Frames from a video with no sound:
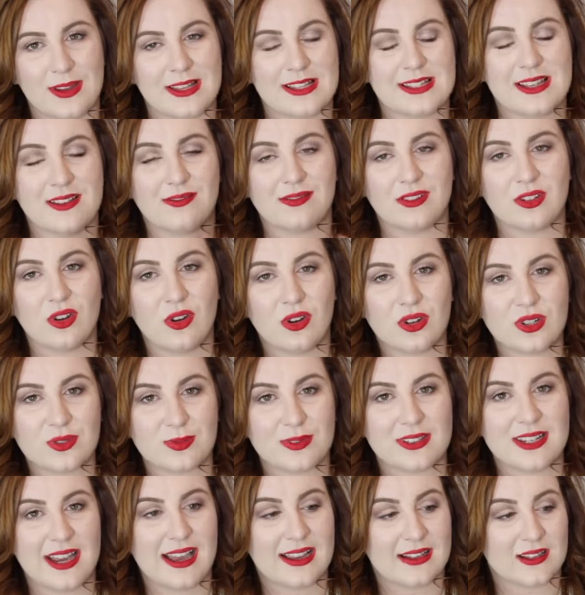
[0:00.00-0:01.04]
twenty-seven dollars
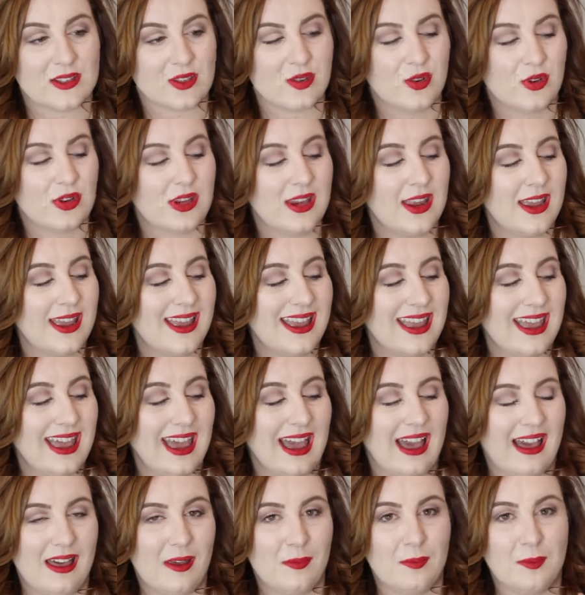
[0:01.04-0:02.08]
with tax on,
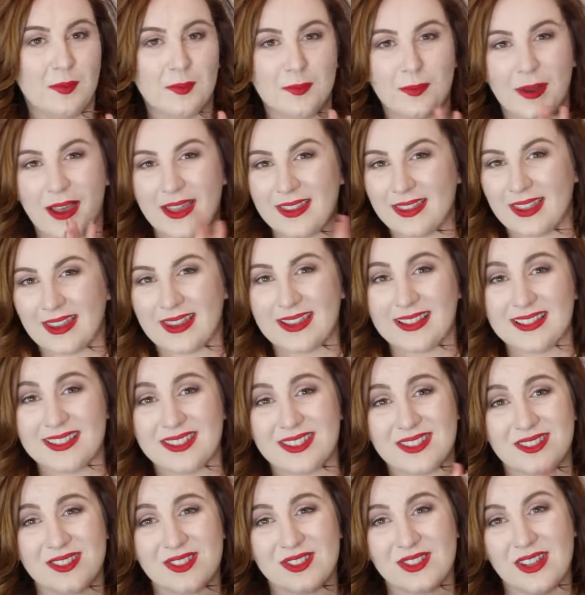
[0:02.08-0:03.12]
um, but I think
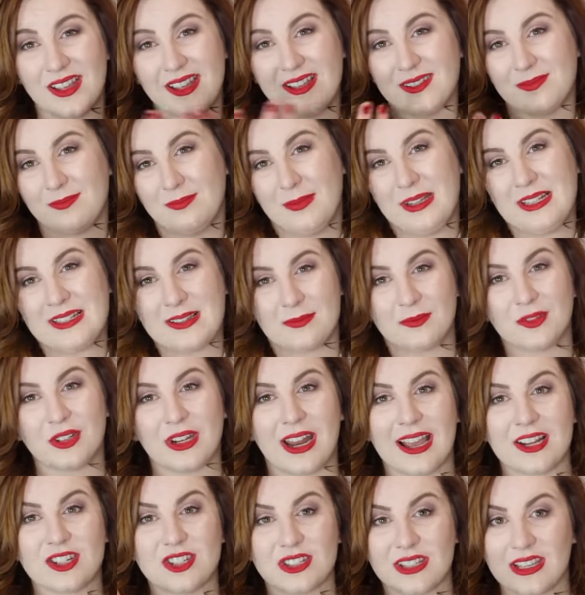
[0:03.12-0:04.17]
it's it means I'm going
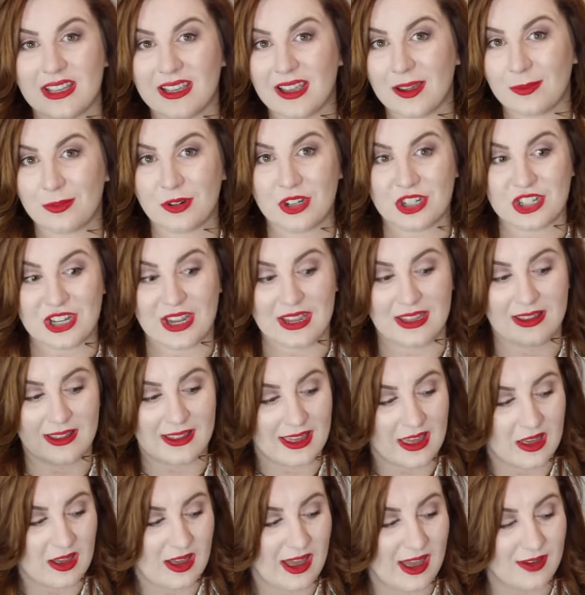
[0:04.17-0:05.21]
to actually appreciate
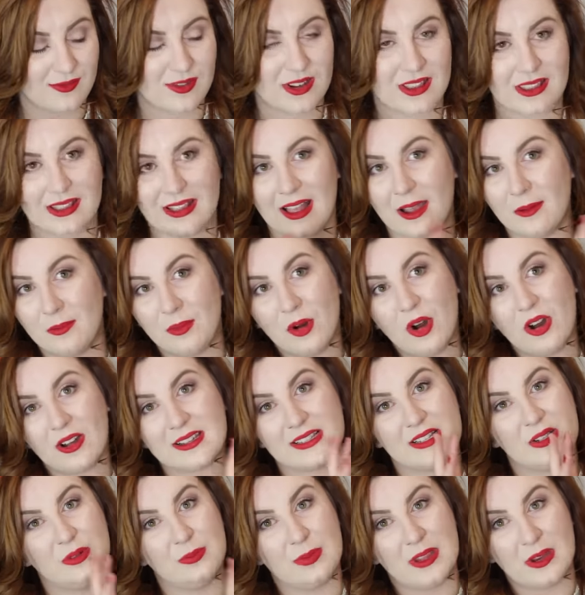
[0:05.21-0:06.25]
everything that I bought,
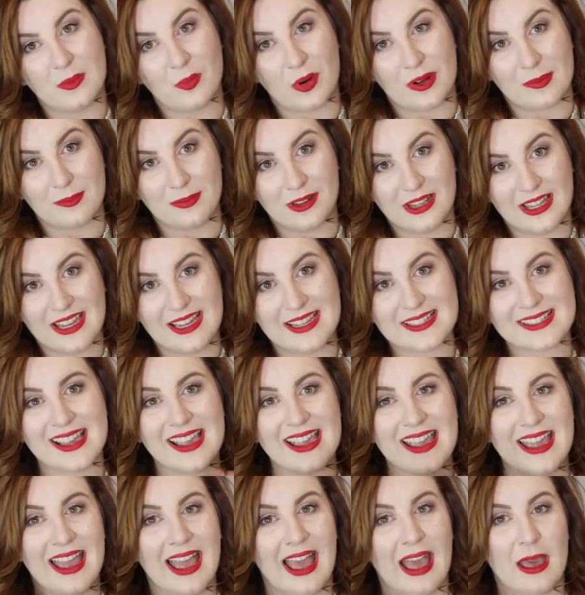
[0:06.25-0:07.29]
because it'll be in one place,
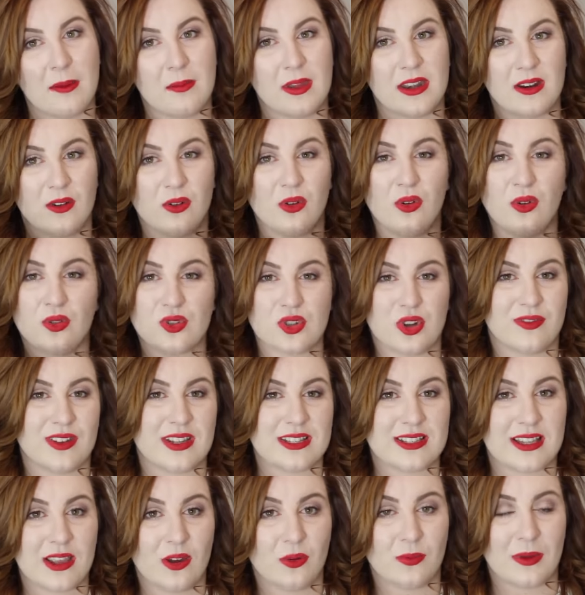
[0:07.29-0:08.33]
um, and it'll hold
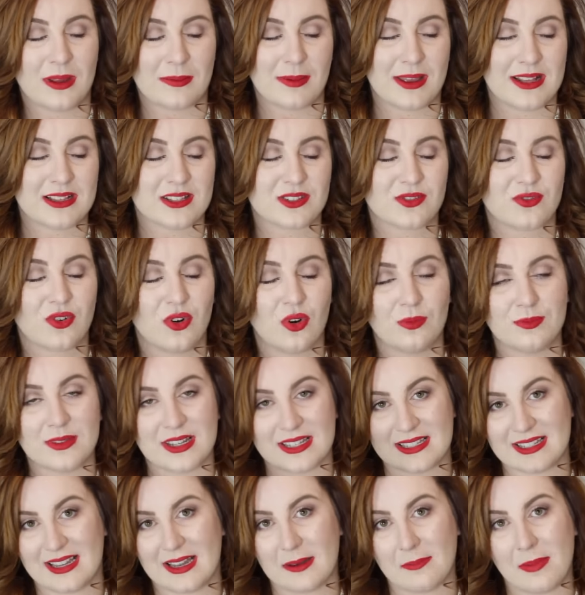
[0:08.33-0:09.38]
obviously up my pins from
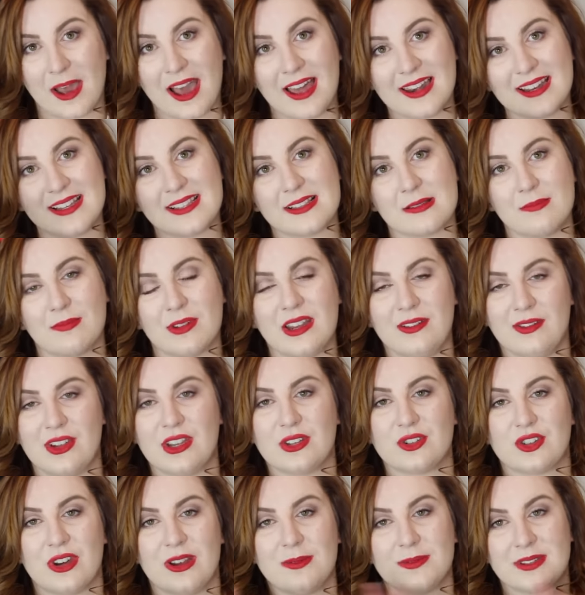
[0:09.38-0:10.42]
Disneyland Paris and
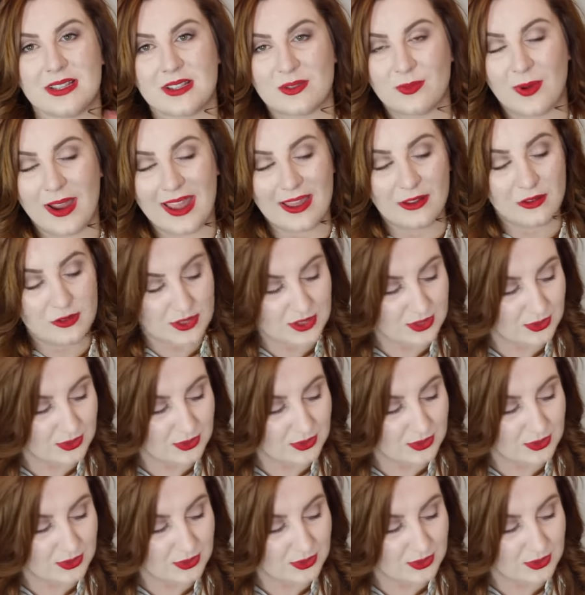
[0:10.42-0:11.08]
previous trips as well.